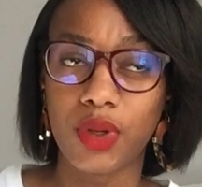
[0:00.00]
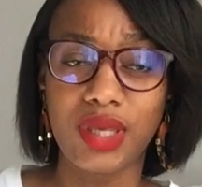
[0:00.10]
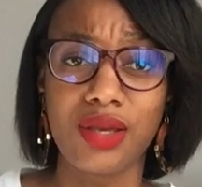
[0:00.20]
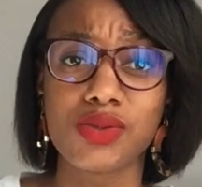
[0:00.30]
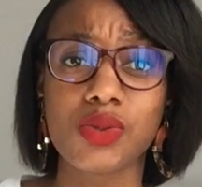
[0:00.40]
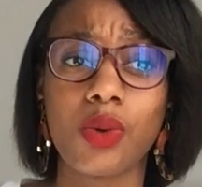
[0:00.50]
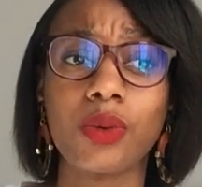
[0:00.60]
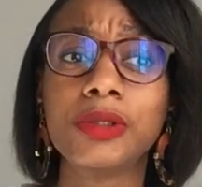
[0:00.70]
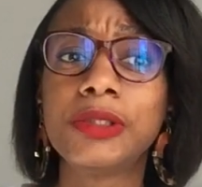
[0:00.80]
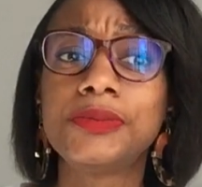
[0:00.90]
working.
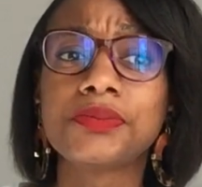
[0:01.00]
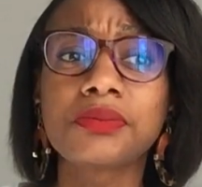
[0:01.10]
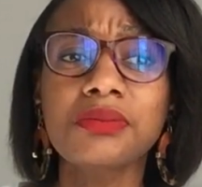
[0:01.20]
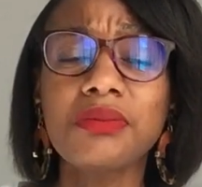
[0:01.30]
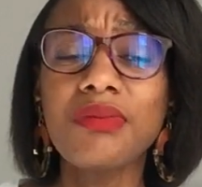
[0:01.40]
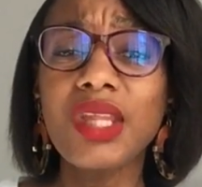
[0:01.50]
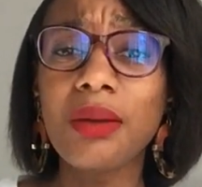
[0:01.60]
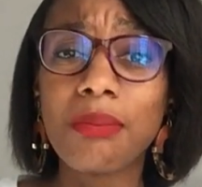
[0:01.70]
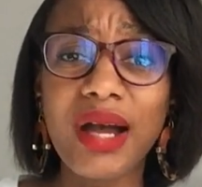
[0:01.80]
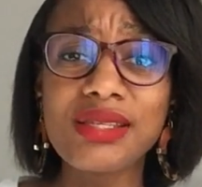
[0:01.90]
So
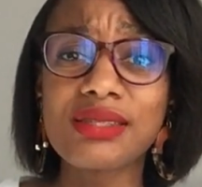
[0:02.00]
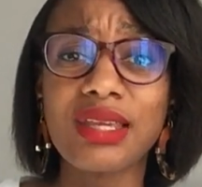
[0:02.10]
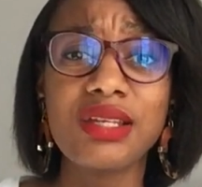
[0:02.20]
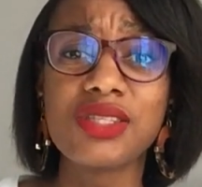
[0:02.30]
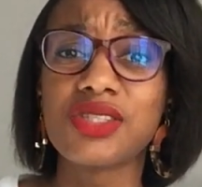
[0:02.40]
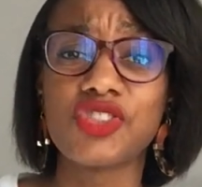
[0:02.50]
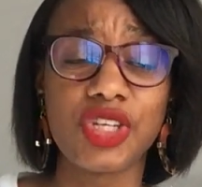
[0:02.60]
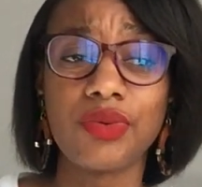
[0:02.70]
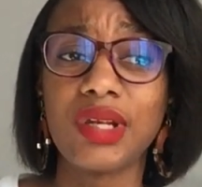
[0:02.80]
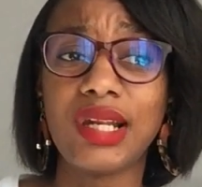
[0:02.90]
my skin is
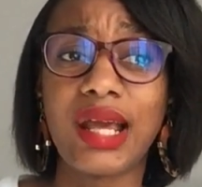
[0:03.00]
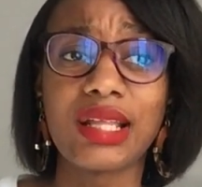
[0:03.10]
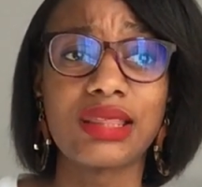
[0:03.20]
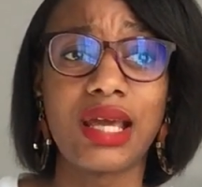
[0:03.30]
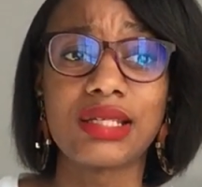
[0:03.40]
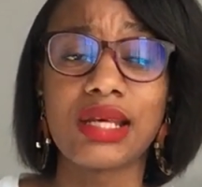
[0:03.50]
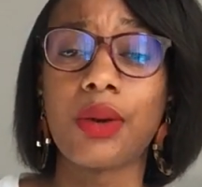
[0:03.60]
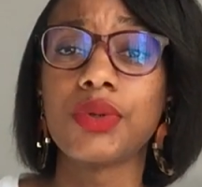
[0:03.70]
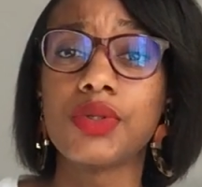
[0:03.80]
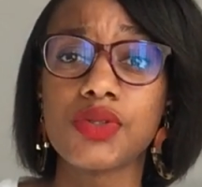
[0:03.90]
generally like that. I
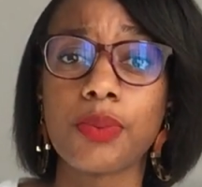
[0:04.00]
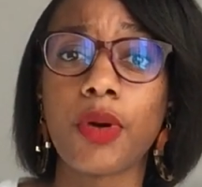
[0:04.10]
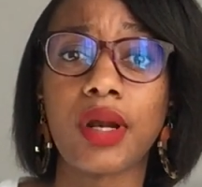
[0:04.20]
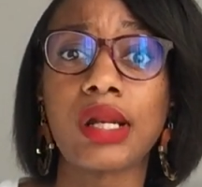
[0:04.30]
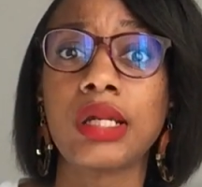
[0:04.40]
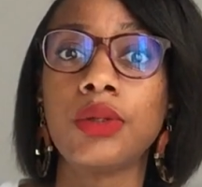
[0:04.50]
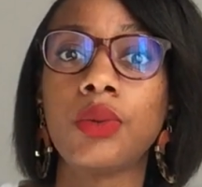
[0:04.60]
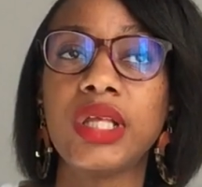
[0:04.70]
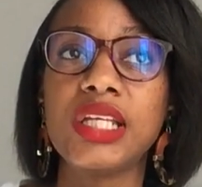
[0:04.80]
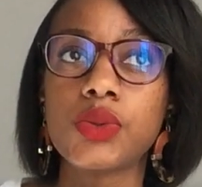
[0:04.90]
would use a product
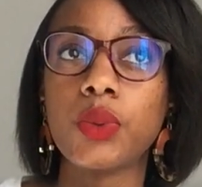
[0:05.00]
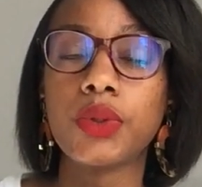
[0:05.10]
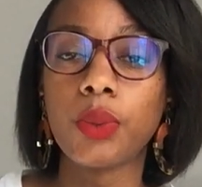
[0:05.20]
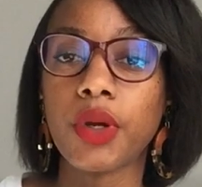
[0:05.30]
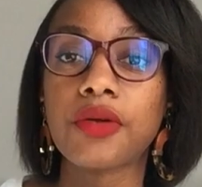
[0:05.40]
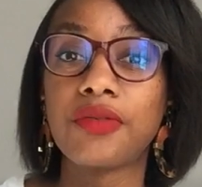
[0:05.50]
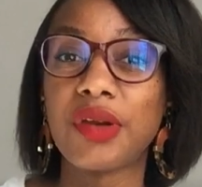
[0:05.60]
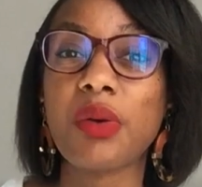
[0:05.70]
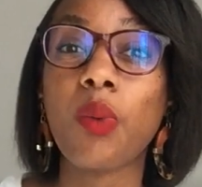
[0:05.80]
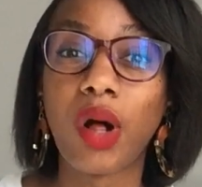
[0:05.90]
and it would work
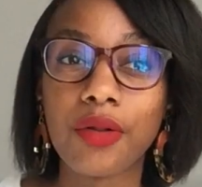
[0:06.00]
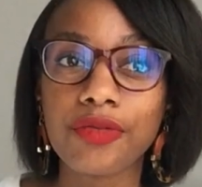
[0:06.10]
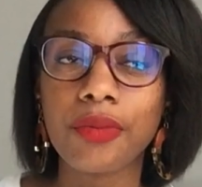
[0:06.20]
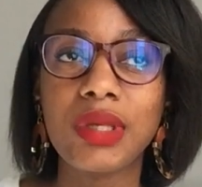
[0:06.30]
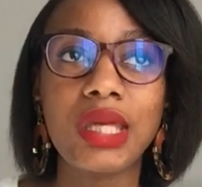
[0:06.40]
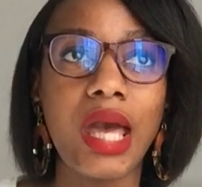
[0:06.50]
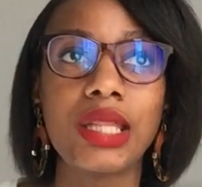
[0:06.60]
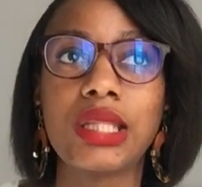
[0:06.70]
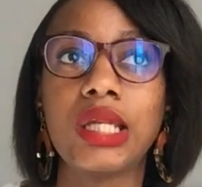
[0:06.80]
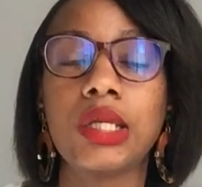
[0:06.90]
very well for me
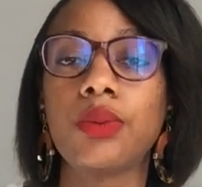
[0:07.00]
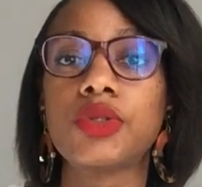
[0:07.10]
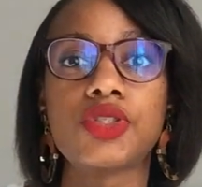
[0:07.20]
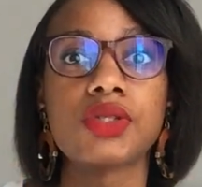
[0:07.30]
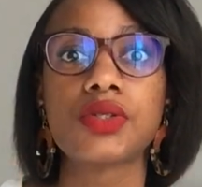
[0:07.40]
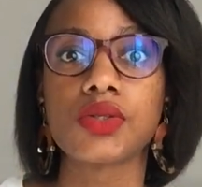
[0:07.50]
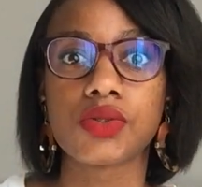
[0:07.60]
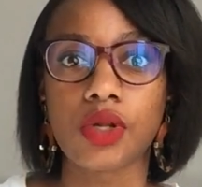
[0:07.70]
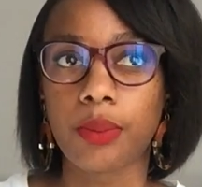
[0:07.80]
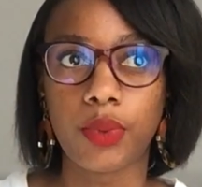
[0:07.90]
and then it would just
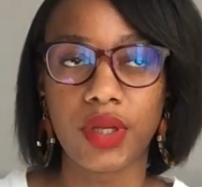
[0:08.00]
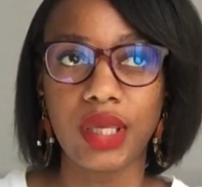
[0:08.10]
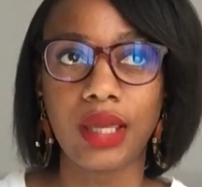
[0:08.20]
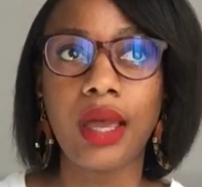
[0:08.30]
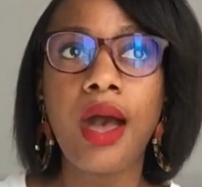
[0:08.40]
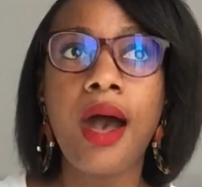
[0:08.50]
stop working.